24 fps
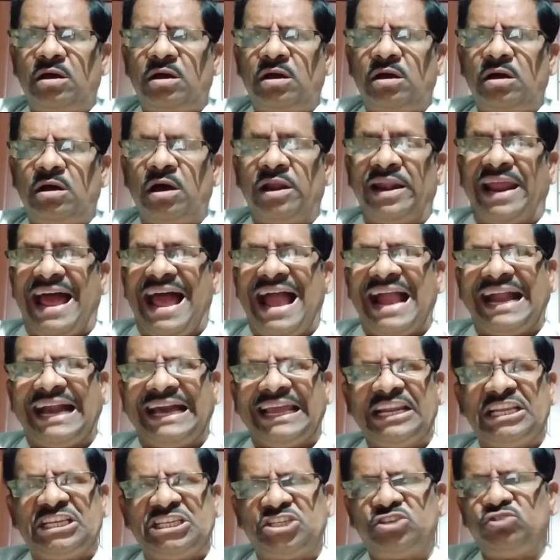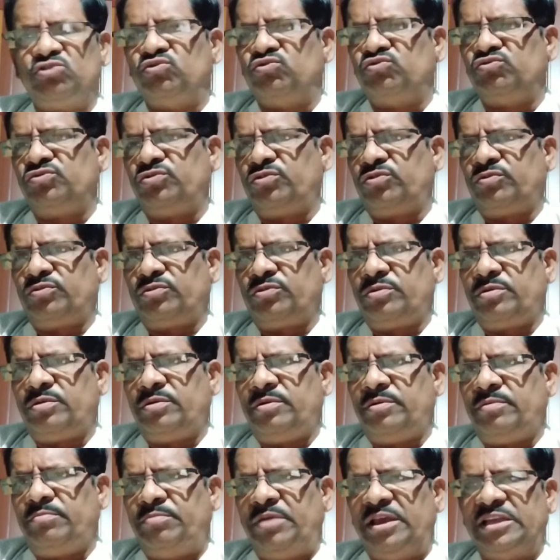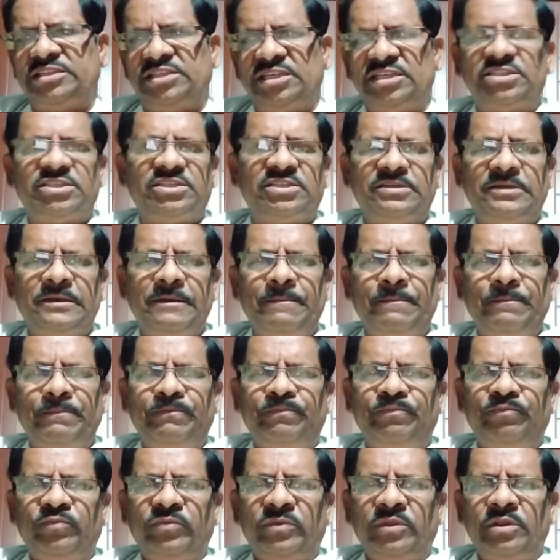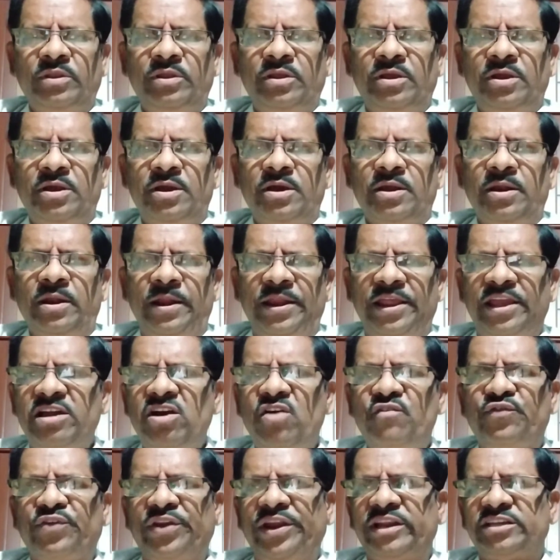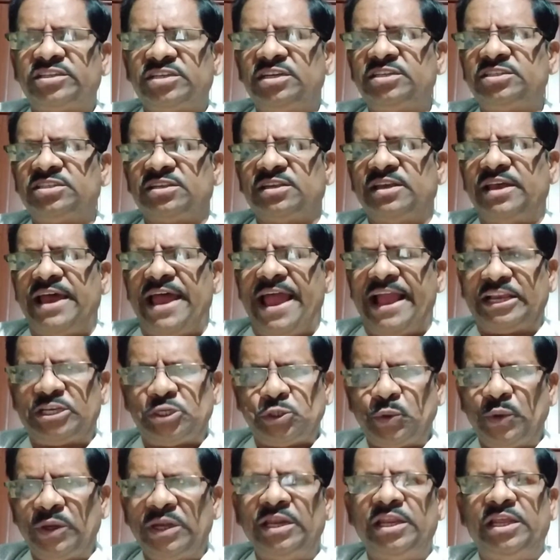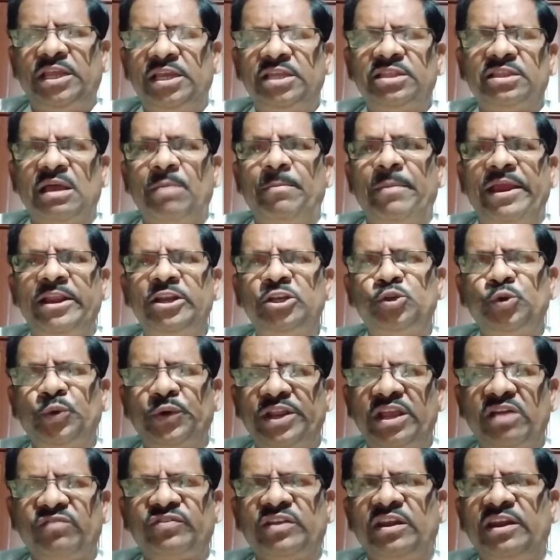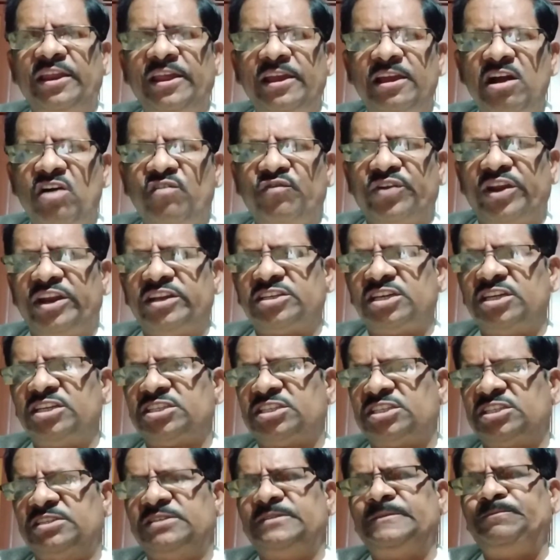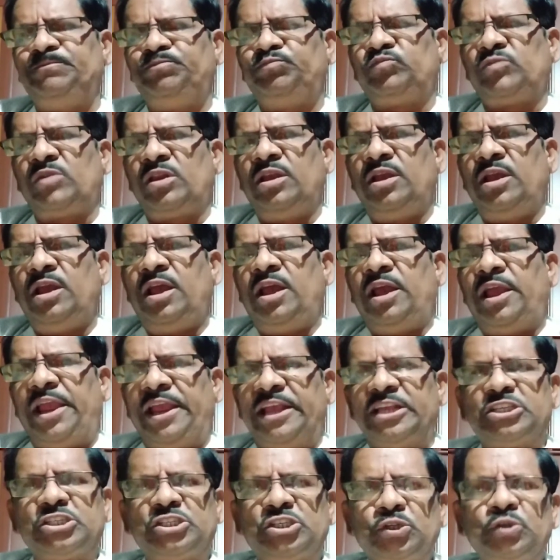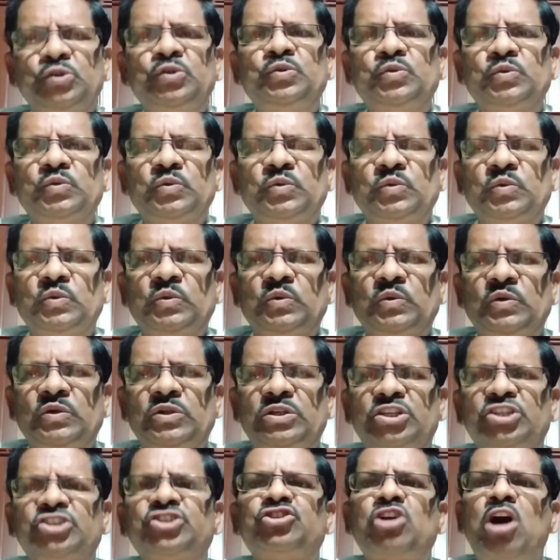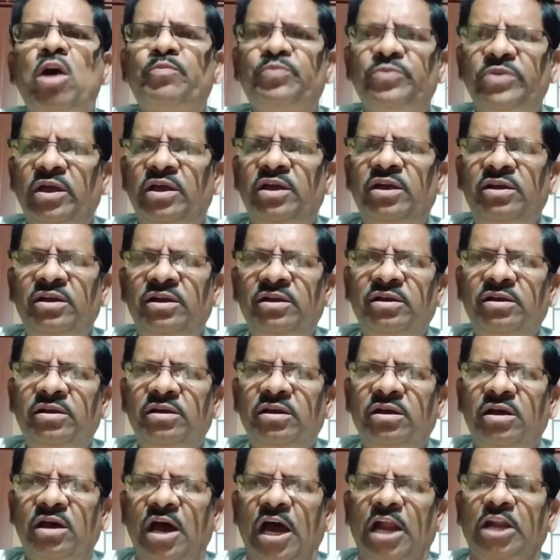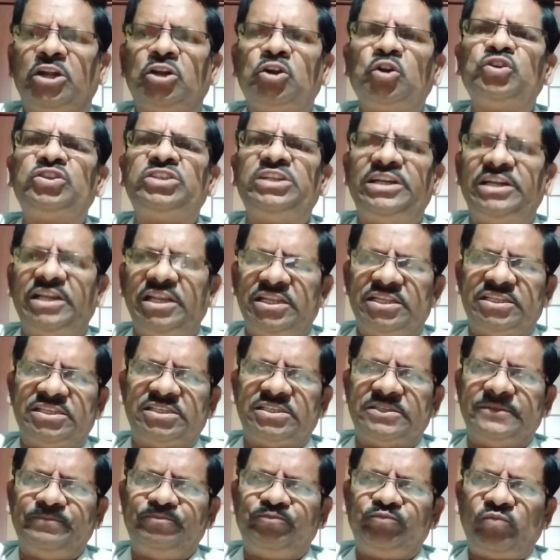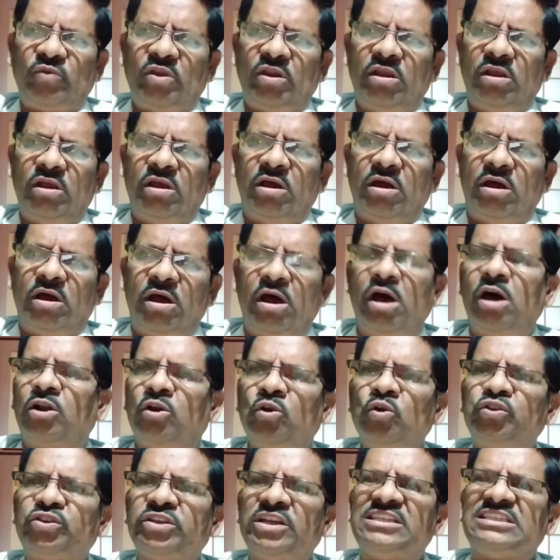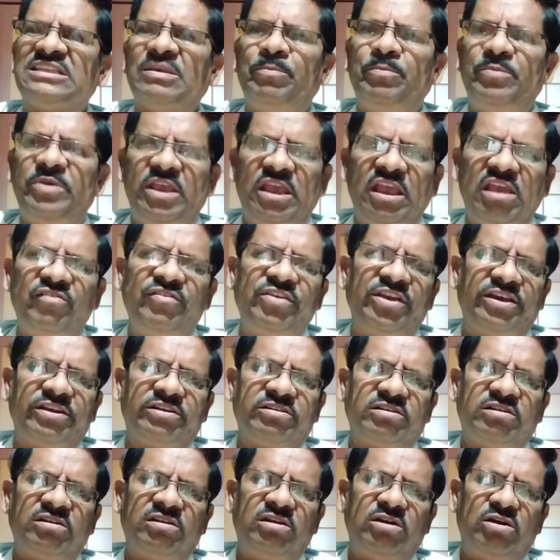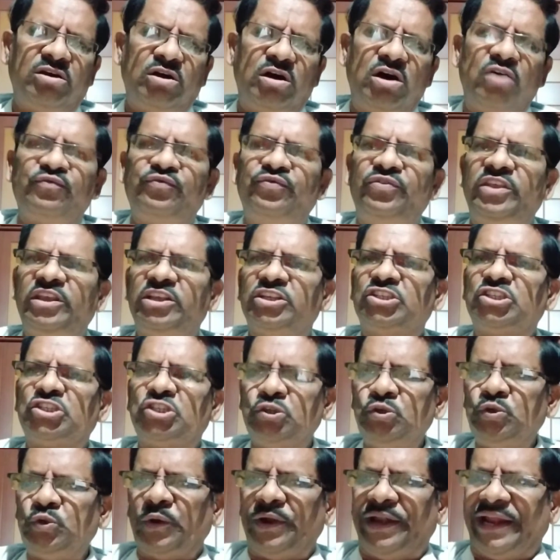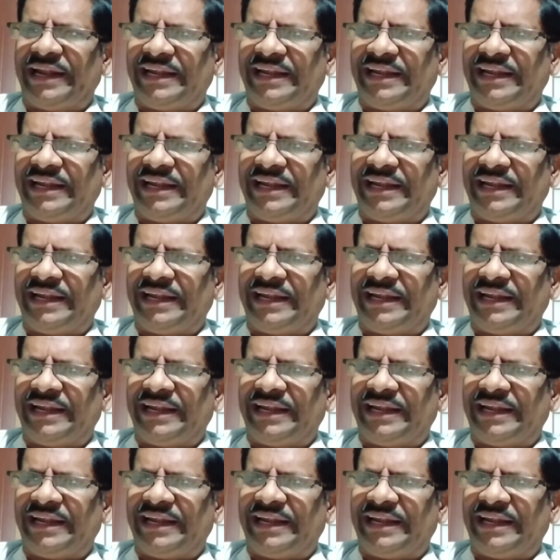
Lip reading: on aggressive basis, League of Nations, actually the main duty of the League of Nations is to stop the atrocities or ruthless behavior of these two